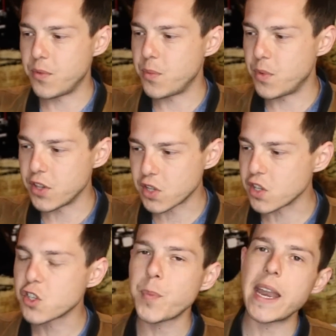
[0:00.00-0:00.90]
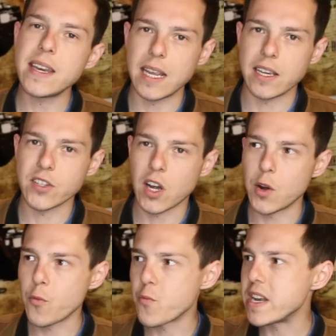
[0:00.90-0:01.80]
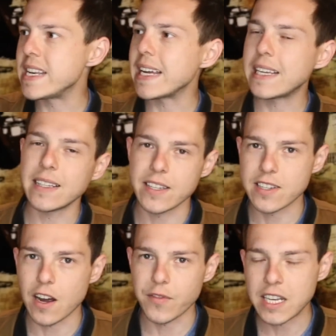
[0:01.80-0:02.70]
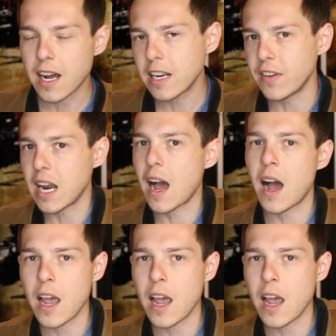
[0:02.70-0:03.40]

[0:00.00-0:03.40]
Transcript: the, the spending is on ridiculous stuff that not even